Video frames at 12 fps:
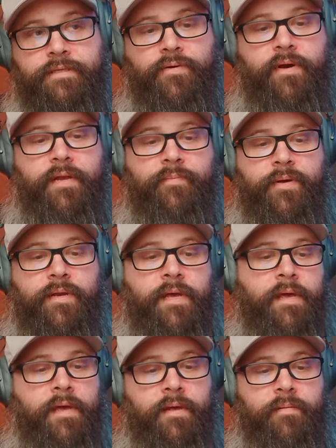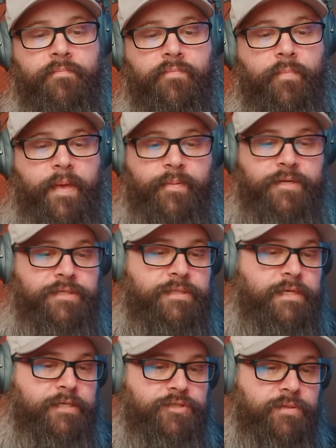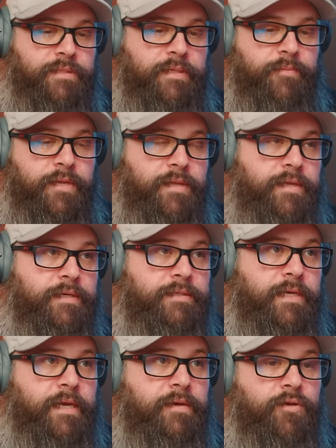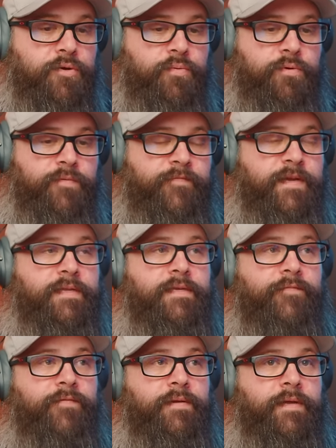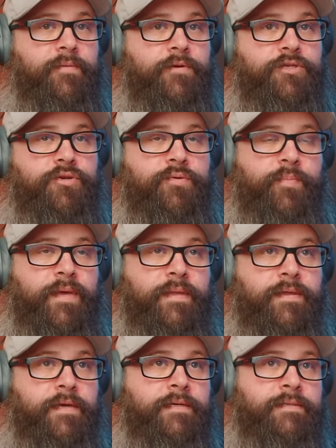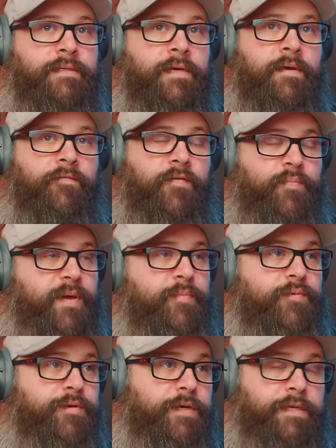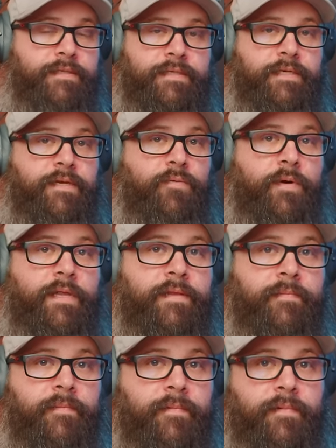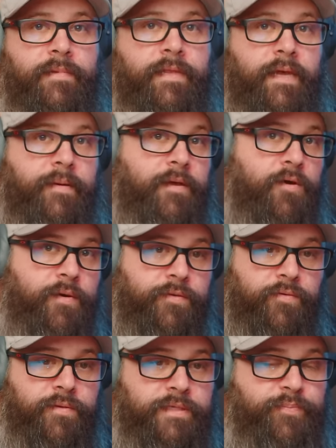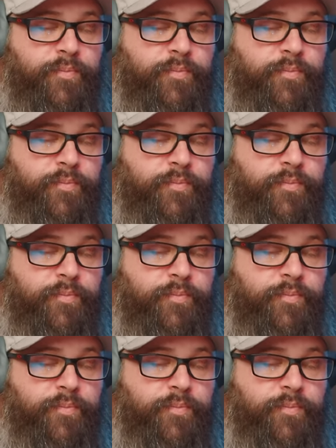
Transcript: screen, but maybe just touch on some of the things that you would have done differently, which could be things for people to consider when they are going through this